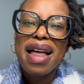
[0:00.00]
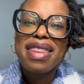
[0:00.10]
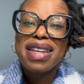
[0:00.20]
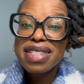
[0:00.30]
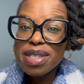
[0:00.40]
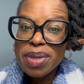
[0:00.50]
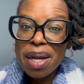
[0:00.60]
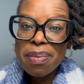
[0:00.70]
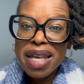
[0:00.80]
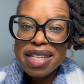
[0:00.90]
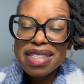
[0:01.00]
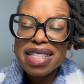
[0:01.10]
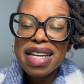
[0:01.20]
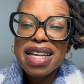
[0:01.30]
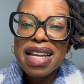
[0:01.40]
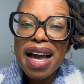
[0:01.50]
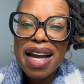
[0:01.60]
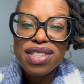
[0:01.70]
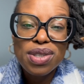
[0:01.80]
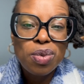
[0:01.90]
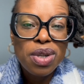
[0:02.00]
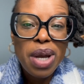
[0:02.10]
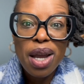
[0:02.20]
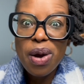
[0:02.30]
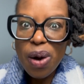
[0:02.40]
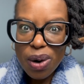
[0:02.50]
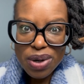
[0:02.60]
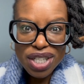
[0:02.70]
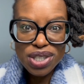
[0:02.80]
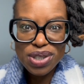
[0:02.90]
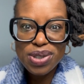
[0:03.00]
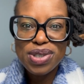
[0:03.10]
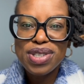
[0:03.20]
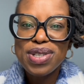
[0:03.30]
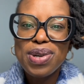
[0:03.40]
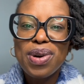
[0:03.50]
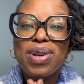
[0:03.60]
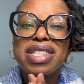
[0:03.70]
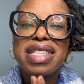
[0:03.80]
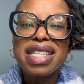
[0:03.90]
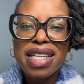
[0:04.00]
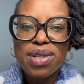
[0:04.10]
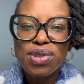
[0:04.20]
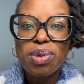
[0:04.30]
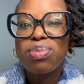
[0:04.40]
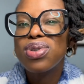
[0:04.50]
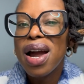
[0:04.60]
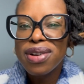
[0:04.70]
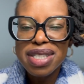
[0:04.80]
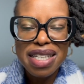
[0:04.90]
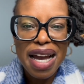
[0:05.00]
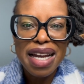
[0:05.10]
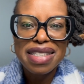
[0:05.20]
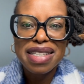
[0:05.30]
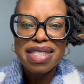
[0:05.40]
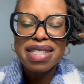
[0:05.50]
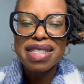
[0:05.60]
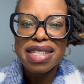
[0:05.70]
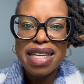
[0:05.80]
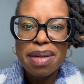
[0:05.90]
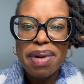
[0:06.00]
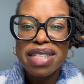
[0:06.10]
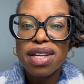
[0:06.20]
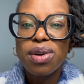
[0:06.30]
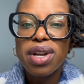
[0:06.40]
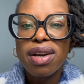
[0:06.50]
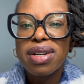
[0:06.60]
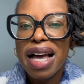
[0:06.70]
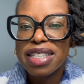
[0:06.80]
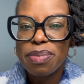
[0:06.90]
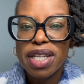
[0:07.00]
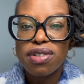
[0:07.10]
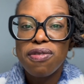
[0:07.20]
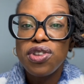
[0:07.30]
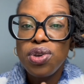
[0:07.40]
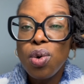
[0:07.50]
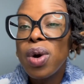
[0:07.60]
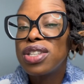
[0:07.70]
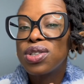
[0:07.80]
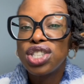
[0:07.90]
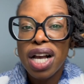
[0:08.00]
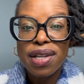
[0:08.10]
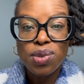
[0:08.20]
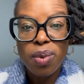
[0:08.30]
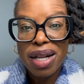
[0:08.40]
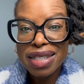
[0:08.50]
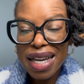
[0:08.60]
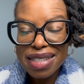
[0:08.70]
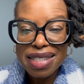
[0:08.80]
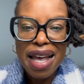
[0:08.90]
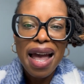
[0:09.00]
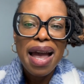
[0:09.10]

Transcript: This has been amazing. I just want to encourage you to continue to prioritize sleep as a critical aspect of you and your child's wellness.